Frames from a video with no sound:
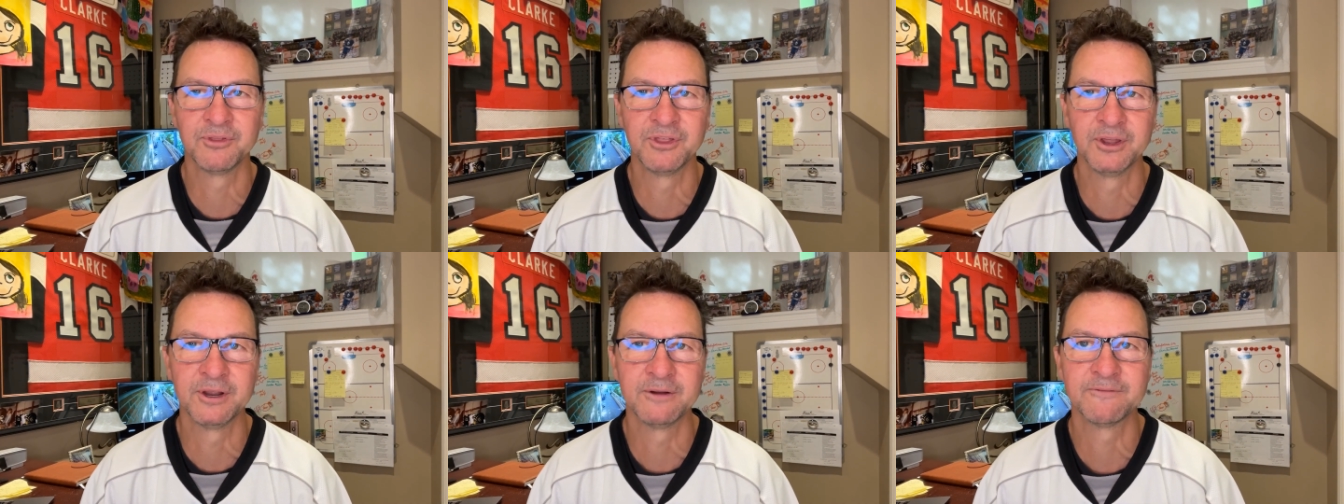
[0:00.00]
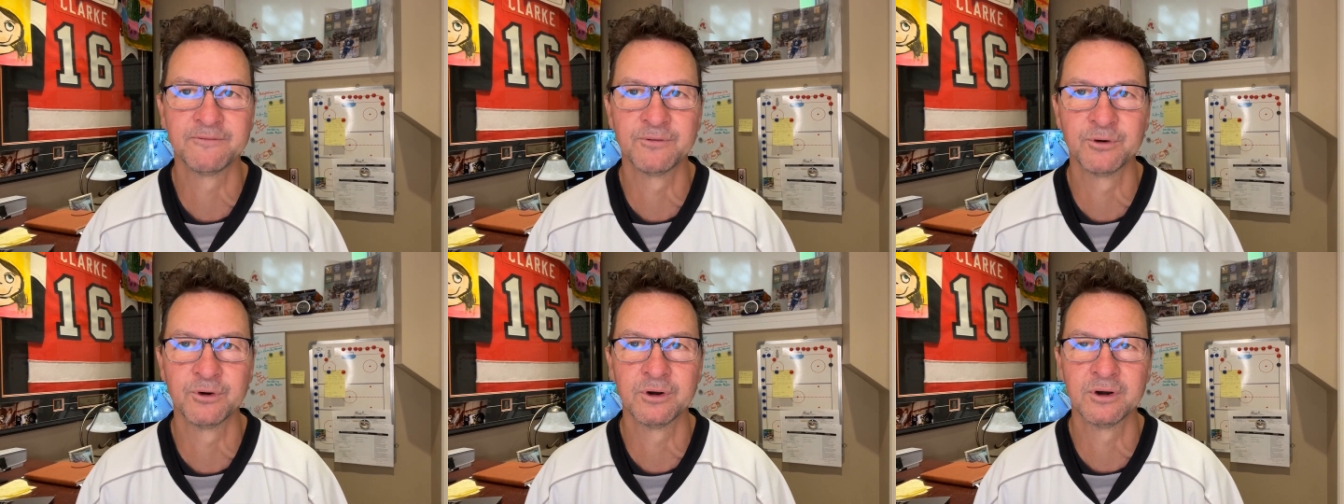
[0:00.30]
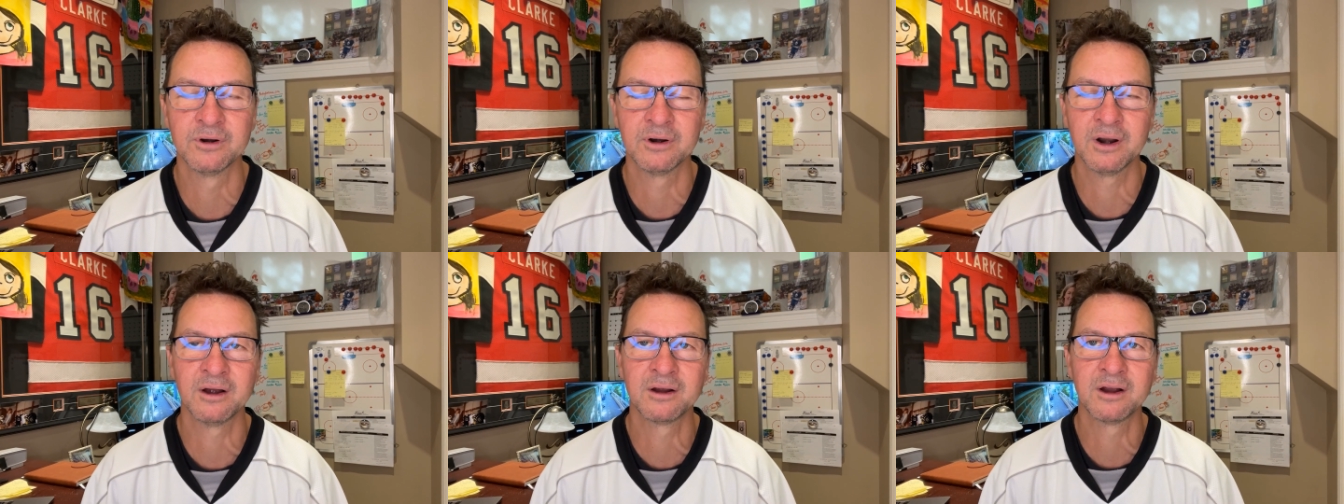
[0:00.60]
think
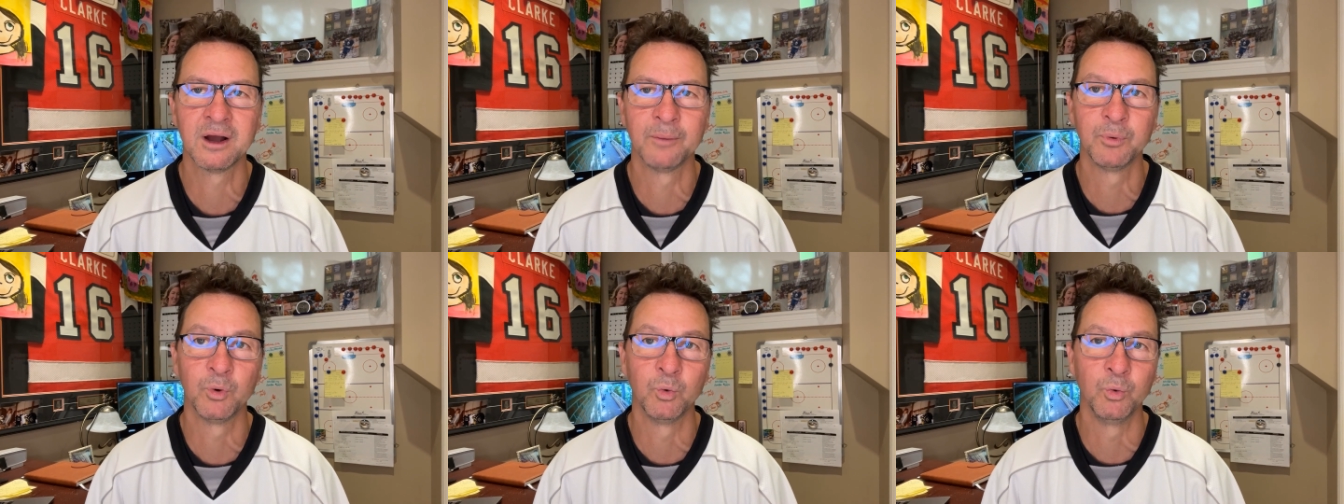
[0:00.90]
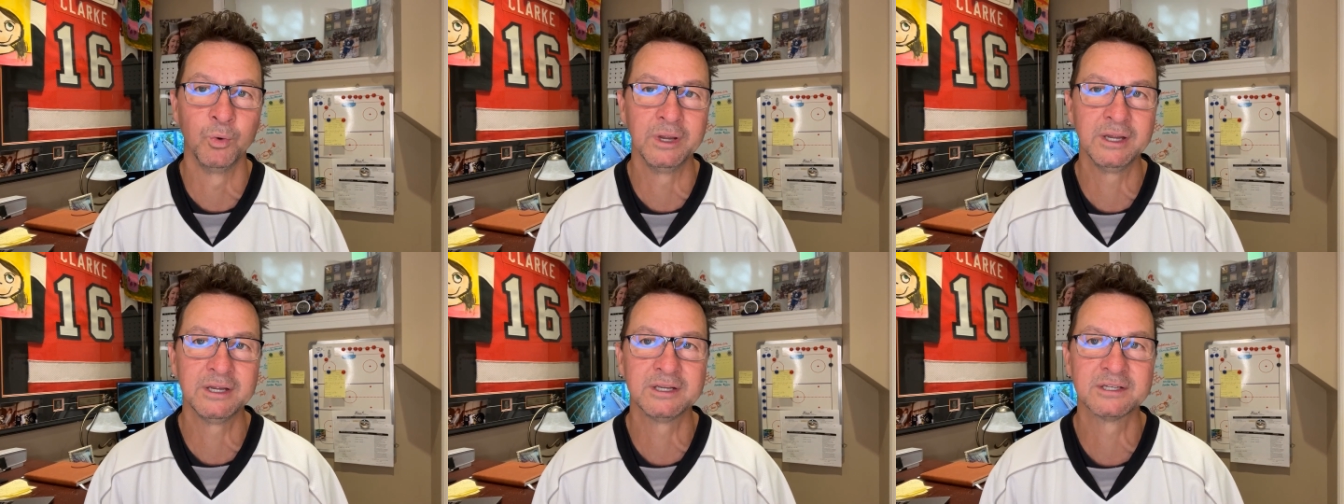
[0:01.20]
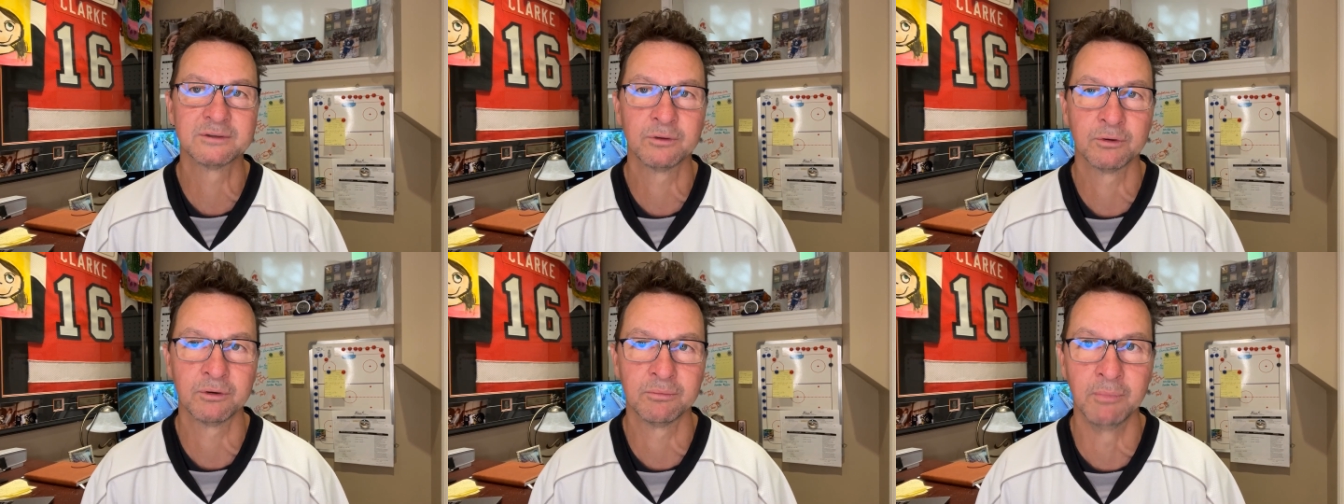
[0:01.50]
for a couple of
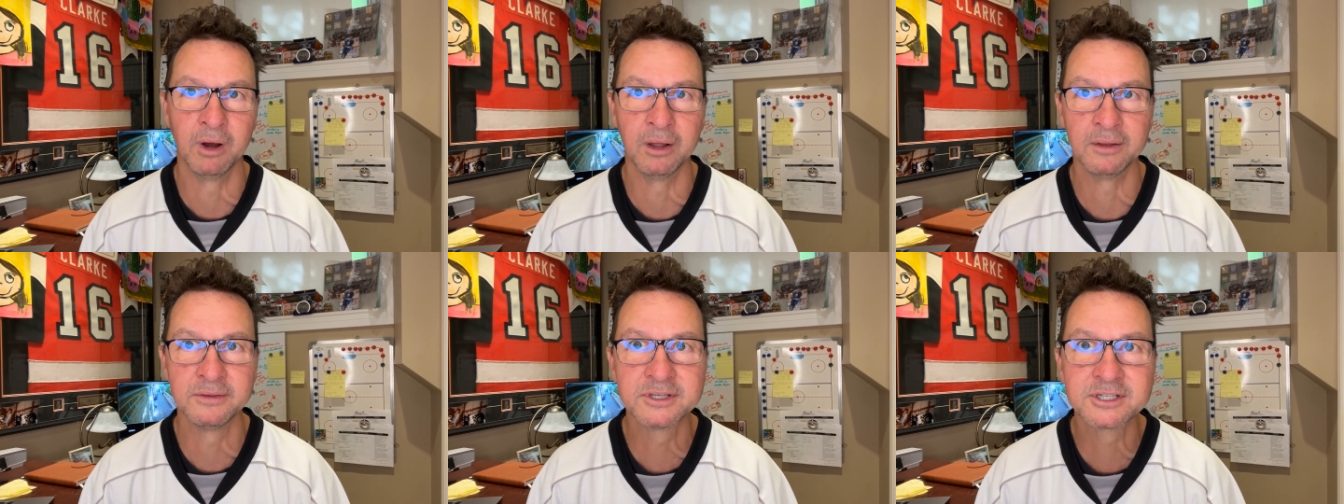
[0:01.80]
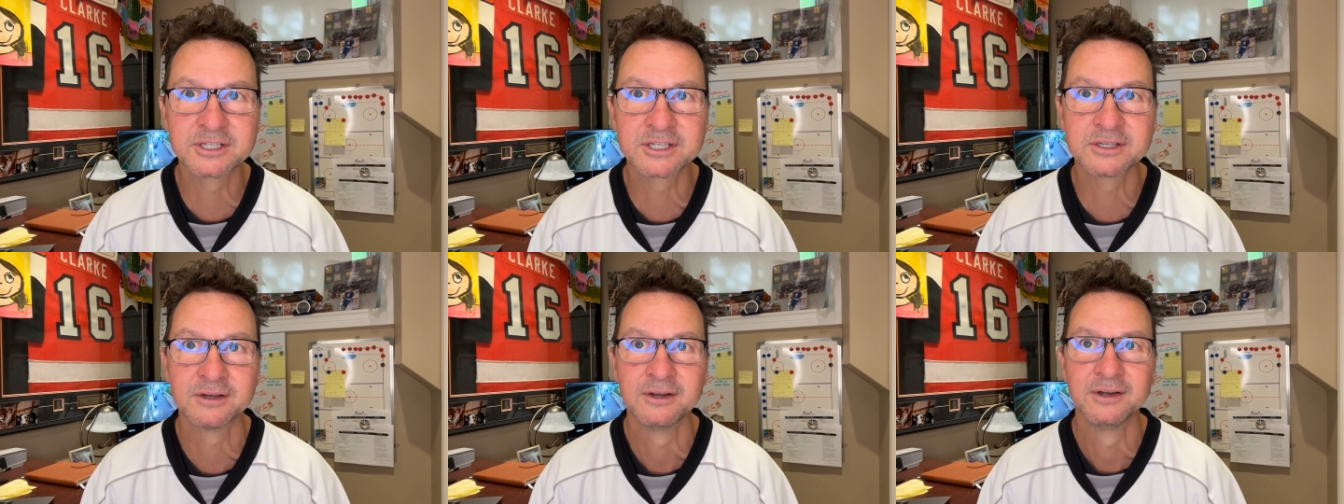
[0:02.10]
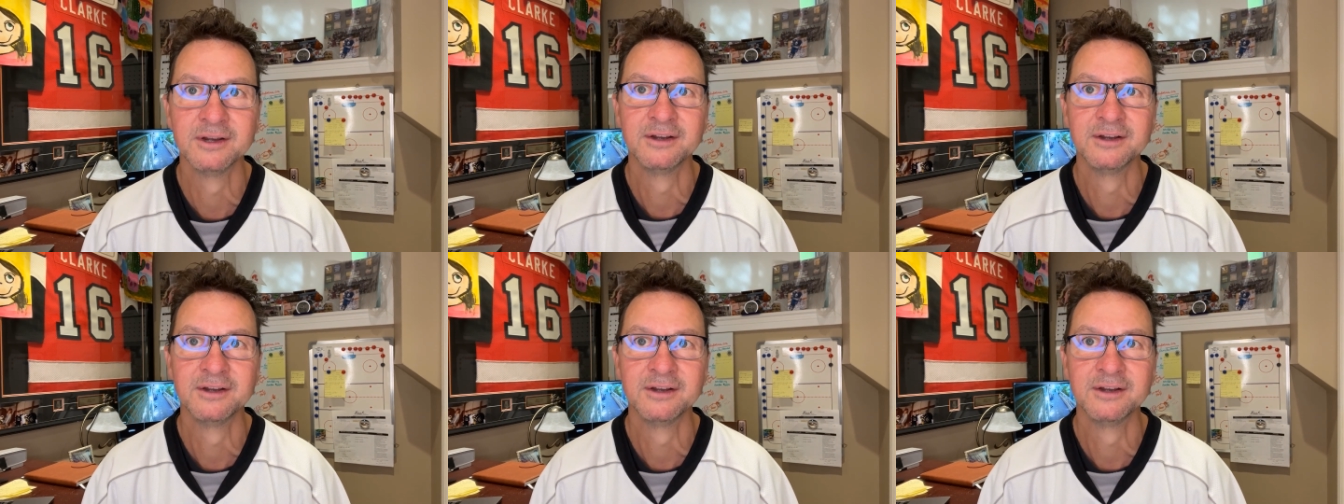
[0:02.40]
weeks or months